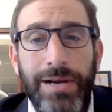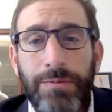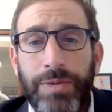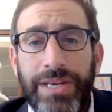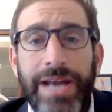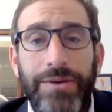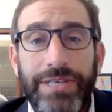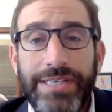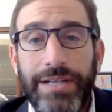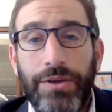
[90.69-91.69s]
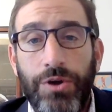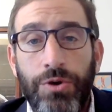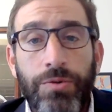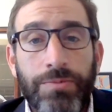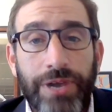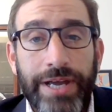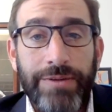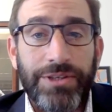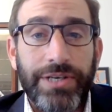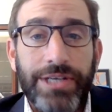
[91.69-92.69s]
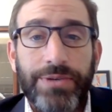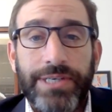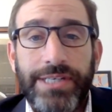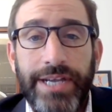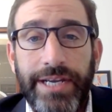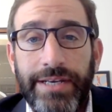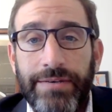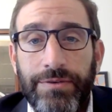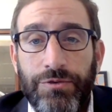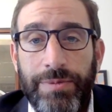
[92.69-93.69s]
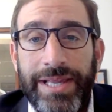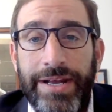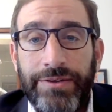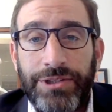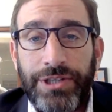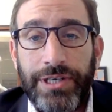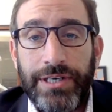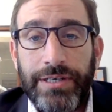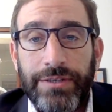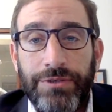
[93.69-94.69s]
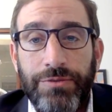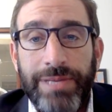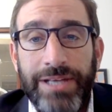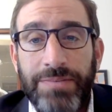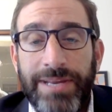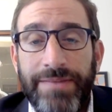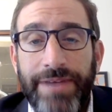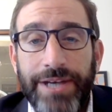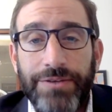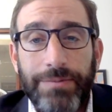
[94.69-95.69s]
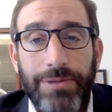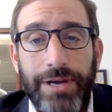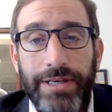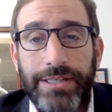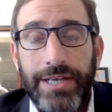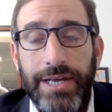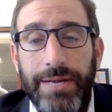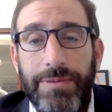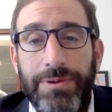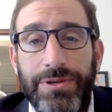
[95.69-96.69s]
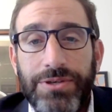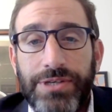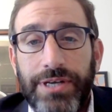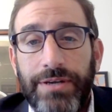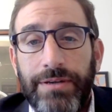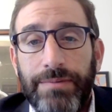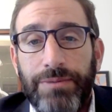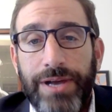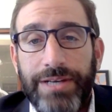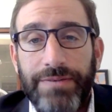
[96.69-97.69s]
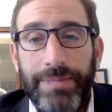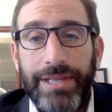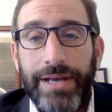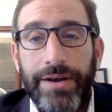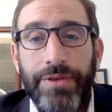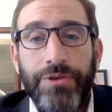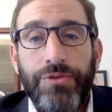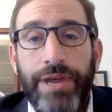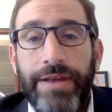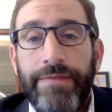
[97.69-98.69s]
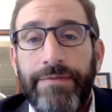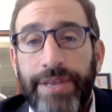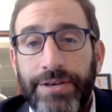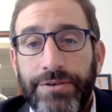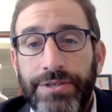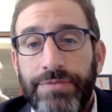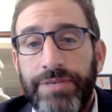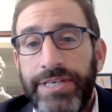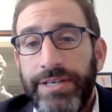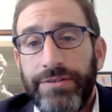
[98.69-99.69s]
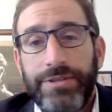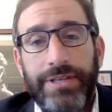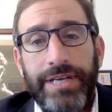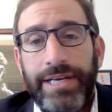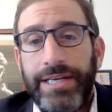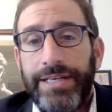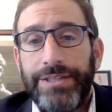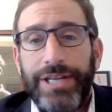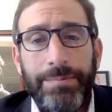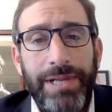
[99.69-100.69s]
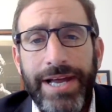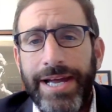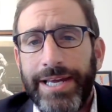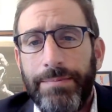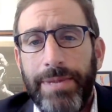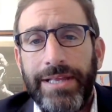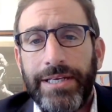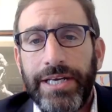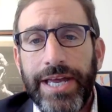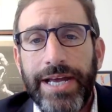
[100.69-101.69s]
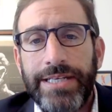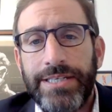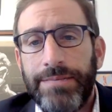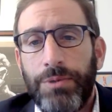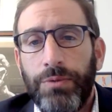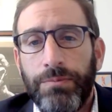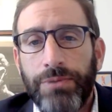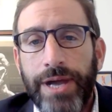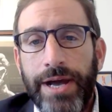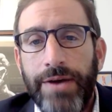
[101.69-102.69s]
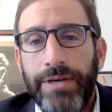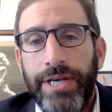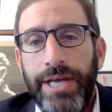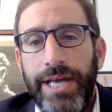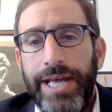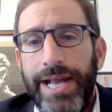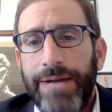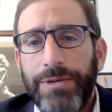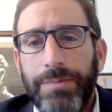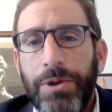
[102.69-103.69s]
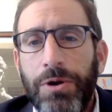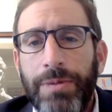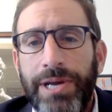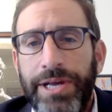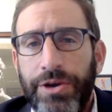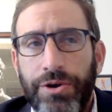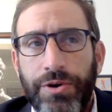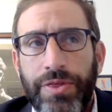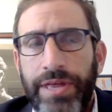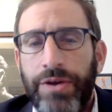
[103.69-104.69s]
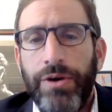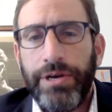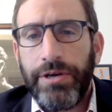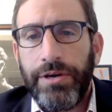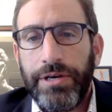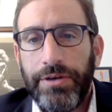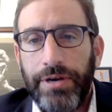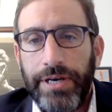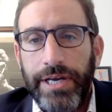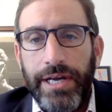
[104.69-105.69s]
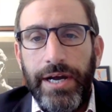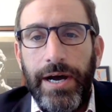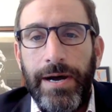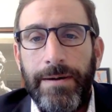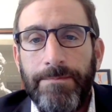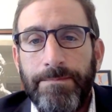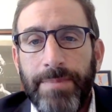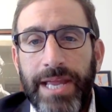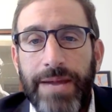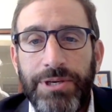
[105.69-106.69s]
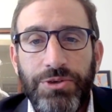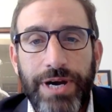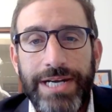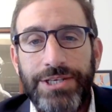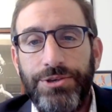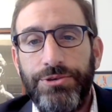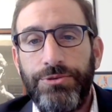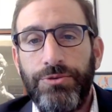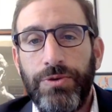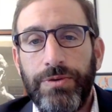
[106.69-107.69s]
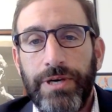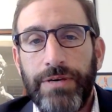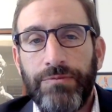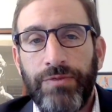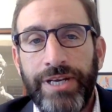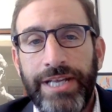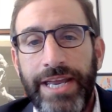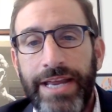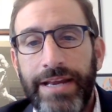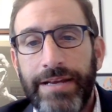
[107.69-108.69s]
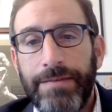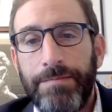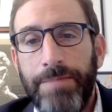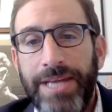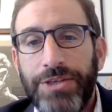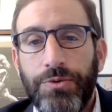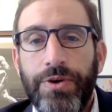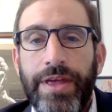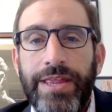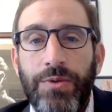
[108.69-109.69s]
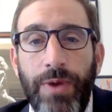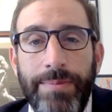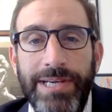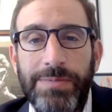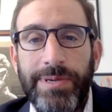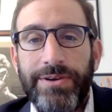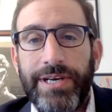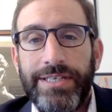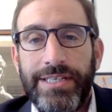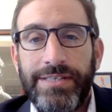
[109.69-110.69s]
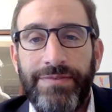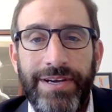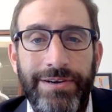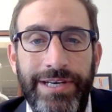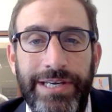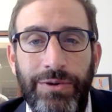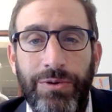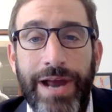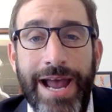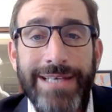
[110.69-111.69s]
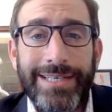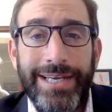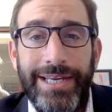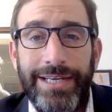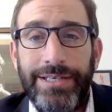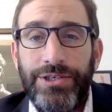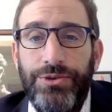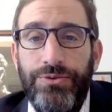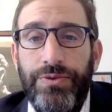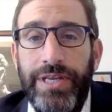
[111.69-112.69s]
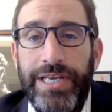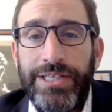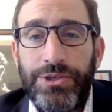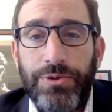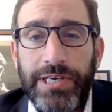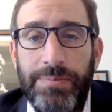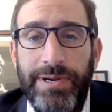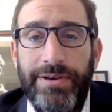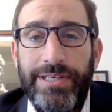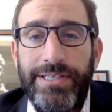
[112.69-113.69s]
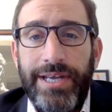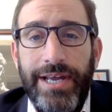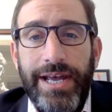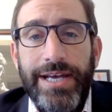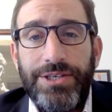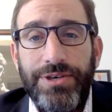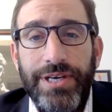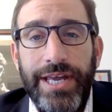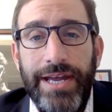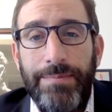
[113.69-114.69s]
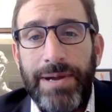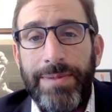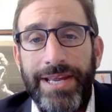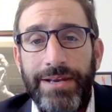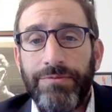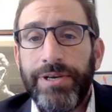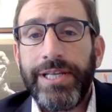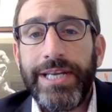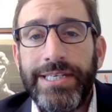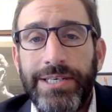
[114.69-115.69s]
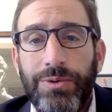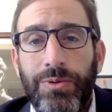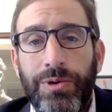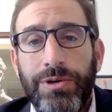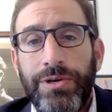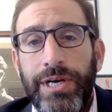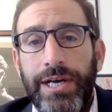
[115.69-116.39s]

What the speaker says: we not only sell our own brand, which I'll get to in a second, Grooming Lounge Manufacturing products, but we also sell products from a lot of other great vendors and retailers like Jack Black and Malin and Getz and Molton Brown and Aqua de Parma and Earth and on and on and on. And we try to really make sure that the web experience is very or as akin to the in-store experience as you can get, by making it really easy to order,